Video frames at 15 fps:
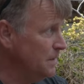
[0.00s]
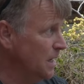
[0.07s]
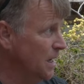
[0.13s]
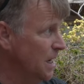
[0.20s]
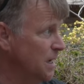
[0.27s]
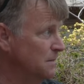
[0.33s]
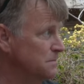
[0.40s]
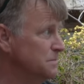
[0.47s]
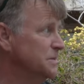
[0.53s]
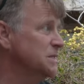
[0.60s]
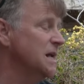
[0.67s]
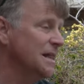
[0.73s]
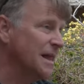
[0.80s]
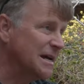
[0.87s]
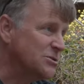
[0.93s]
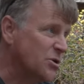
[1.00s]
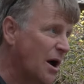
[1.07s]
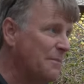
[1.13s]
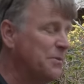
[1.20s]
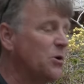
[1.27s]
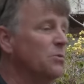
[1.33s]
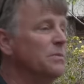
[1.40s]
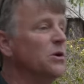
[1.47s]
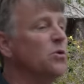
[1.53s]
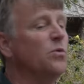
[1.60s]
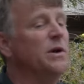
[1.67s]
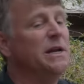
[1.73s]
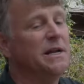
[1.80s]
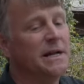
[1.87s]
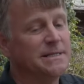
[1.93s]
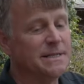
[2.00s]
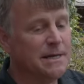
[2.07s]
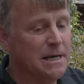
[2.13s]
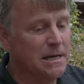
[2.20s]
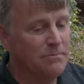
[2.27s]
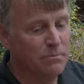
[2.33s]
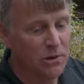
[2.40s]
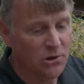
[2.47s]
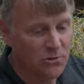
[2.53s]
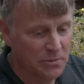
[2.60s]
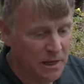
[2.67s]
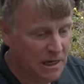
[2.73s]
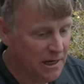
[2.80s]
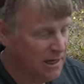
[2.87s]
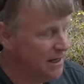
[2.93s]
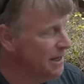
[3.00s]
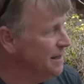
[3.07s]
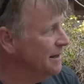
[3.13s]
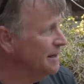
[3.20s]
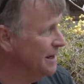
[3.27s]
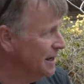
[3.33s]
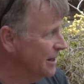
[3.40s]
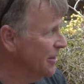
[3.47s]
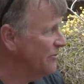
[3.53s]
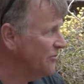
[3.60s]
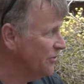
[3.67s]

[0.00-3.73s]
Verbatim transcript: Um, okay. it's long, not like tropical milkweed. It doesn't keep blooming into mm-hmm. the